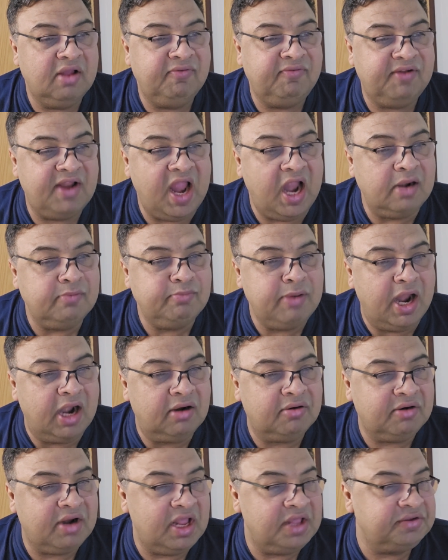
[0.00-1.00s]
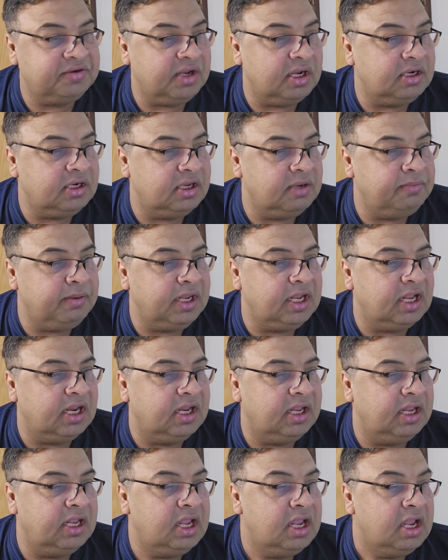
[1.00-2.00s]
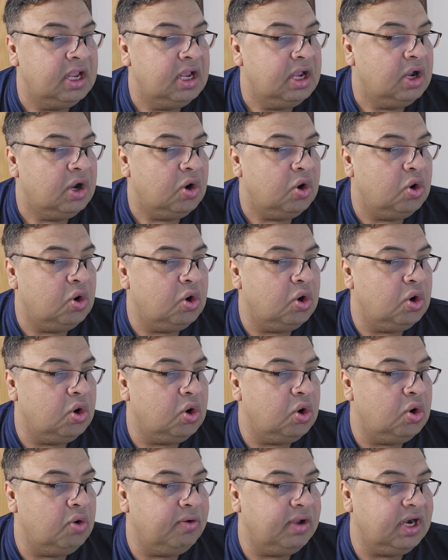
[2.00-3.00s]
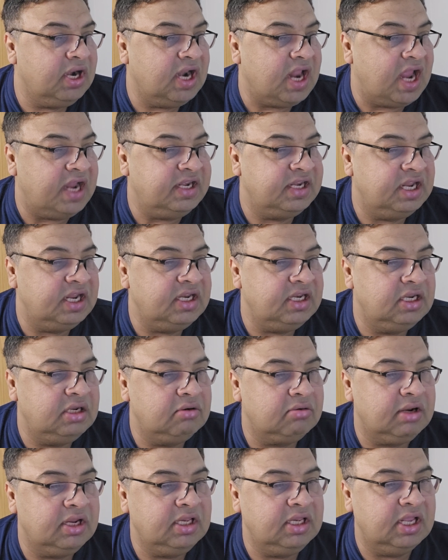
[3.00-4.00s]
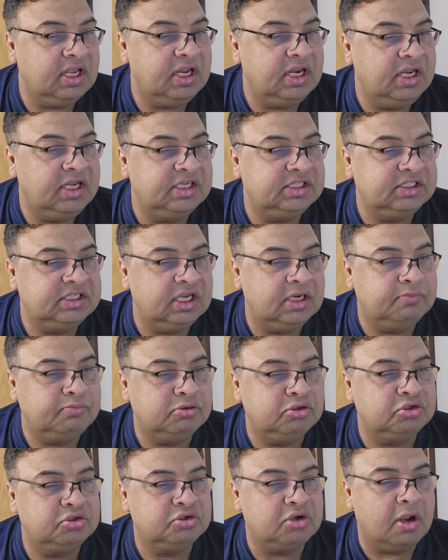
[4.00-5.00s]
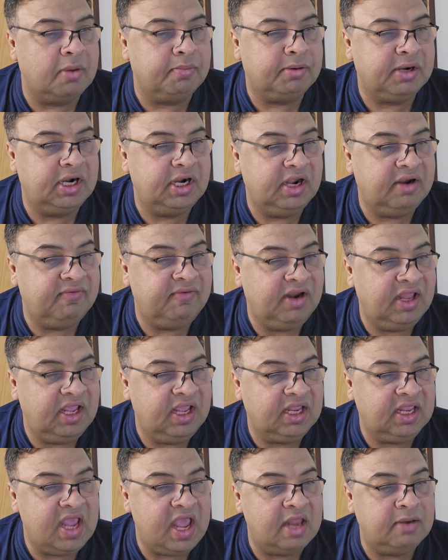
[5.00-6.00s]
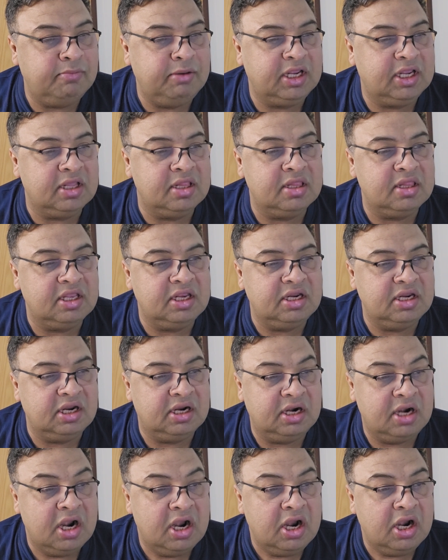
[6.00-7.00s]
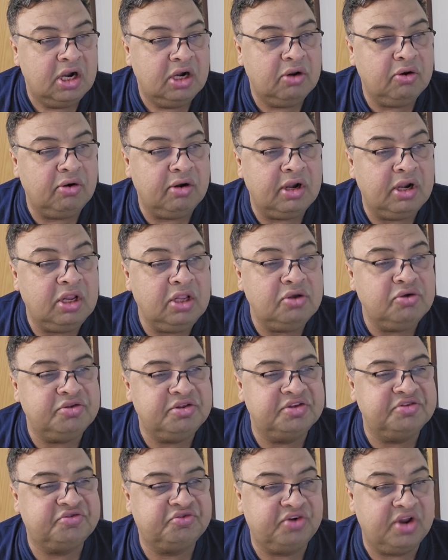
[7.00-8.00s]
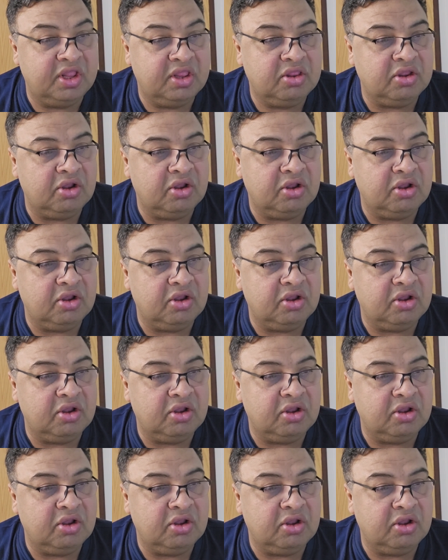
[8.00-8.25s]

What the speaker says: flat bed rest and typically overnighting during the initial post-operative day can be considered to reduce stress